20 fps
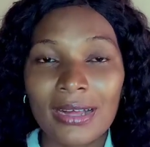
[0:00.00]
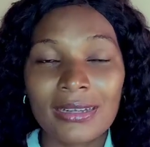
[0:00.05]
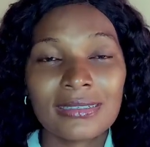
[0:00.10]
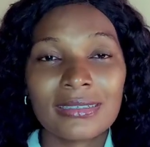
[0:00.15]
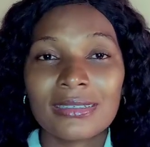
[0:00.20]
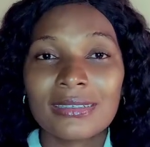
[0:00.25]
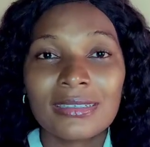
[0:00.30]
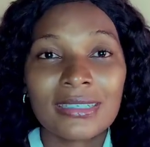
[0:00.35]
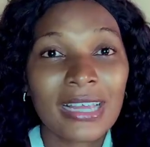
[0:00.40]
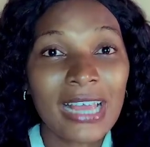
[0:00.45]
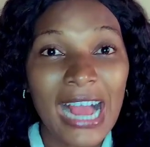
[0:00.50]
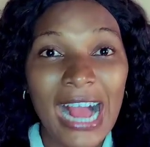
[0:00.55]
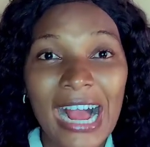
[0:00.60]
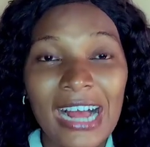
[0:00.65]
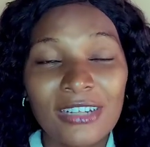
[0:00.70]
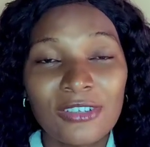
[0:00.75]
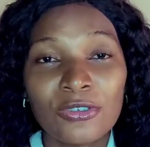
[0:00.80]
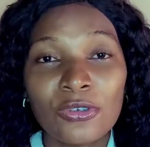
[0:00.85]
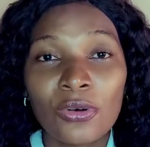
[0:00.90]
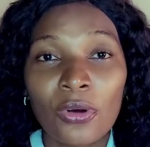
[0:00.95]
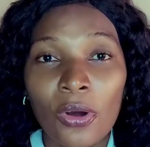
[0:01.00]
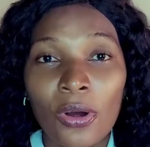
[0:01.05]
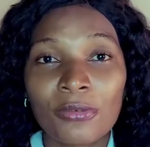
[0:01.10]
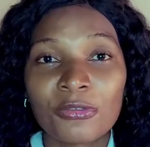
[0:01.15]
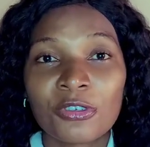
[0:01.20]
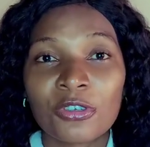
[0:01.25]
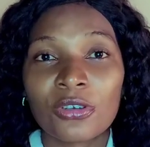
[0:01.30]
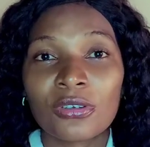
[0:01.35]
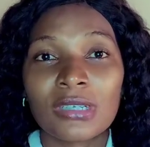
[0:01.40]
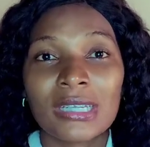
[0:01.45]
and they had no
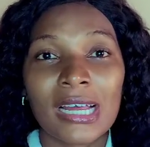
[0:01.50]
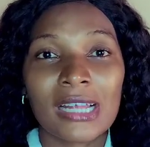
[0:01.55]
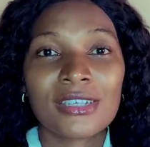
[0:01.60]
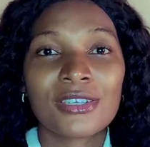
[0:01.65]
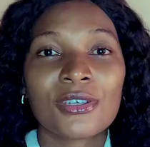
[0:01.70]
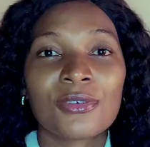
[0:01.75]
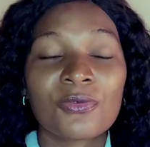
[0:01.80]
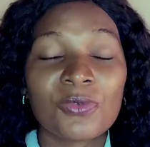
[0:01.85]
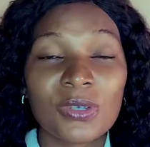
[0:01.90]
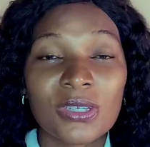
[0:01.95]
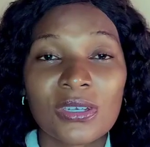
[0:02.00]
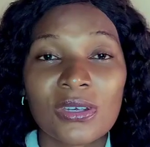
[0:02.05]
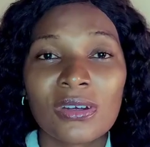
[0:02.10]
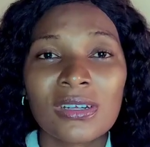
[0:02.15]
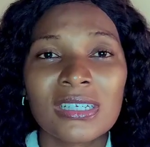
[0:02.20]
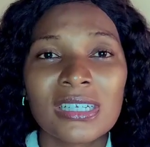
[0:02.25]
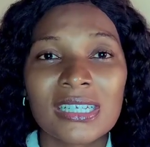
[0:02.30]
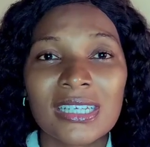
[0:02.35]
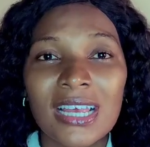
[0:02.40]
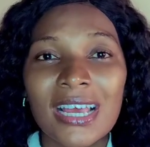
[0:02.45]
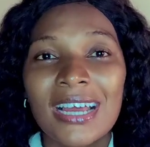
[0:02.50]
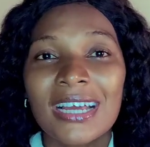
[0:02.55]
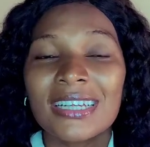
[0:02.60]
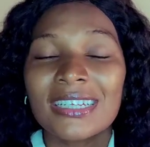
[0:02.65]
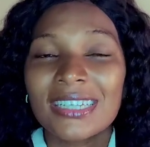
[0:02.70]
option than to return it.